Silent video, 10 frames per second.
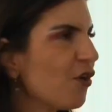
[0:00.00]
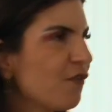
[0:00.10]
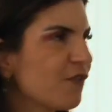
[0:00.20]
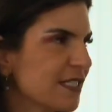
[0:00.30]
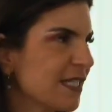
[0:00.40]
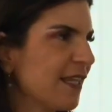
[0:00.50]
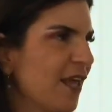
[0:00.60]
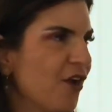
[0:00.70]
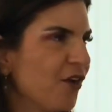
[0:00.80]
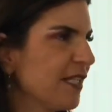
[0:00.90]
Obviously, they
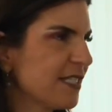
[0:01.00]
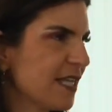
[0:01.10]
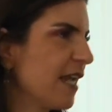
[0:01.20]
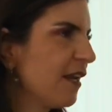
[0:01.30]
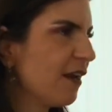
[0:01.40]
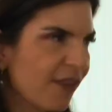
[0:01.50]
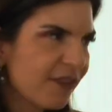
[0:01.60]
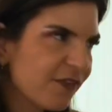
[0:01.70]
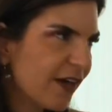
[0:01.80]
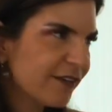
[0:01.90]
only stayed in
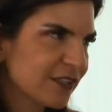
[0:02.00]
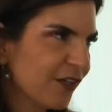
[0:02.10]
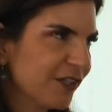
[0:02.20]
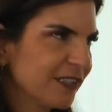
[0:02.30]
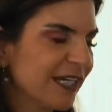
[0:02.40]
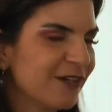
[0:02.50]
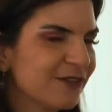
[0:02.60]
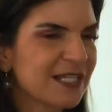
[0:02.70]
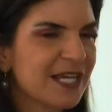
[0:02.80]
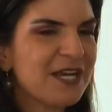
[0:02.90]
other 5-star
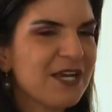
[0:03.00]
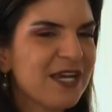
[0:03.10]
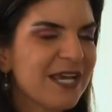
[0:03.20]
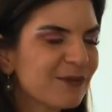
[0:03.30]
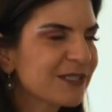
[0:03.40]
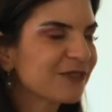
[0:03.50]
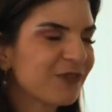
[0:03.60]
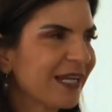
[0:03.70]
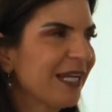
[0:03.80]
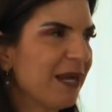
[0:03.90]
hotels. It was
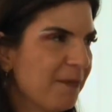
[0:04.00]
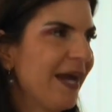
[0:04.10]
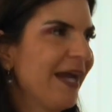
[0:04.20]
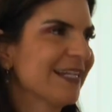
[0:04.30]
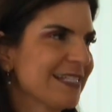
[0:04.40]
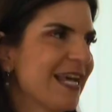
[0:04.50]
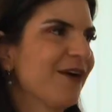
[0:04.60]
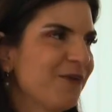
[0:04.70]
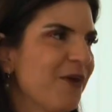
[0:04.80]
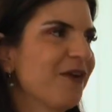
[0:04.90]
really a panic day.
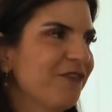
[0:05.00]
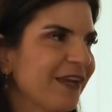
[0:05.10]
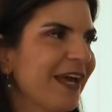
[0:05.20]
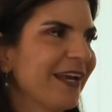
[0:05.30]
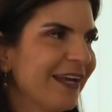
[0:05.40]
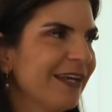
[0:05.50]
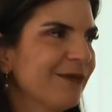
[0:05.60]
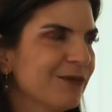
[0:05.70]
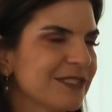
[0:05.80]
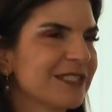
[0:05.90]
I won't forget it.
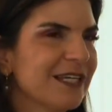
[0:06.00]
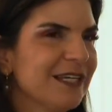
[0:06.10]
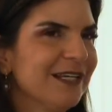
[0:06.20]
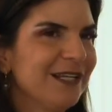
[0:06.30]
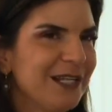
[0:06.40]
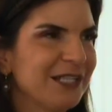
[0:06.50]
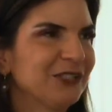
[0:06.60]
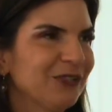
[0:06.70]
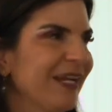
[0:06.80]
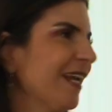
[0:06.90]
It was
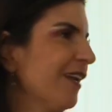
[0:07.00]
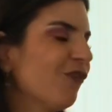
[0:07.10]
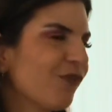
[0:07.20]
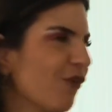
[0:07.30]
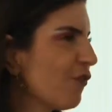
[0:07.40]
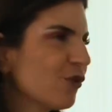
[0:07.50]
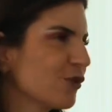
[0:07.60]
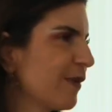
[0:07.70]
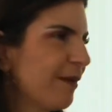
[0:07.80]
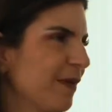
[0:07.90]
literally, and of
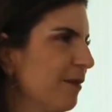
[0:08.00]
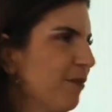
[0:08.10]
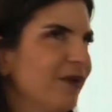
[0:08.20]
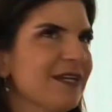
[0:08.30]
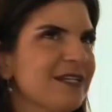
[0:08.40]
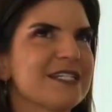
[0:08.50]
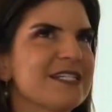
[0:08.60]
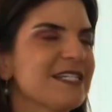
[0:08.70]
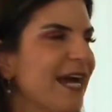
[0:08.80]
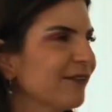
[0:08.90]
course we had people like
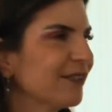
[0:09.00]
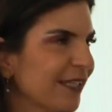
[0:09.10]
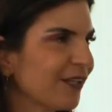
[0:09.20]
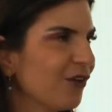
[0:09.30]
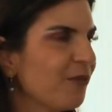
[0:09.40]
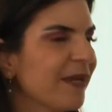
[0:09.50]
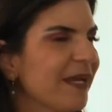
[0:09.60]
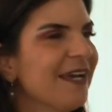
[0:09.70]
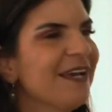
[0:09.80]
just shouting in the lobby.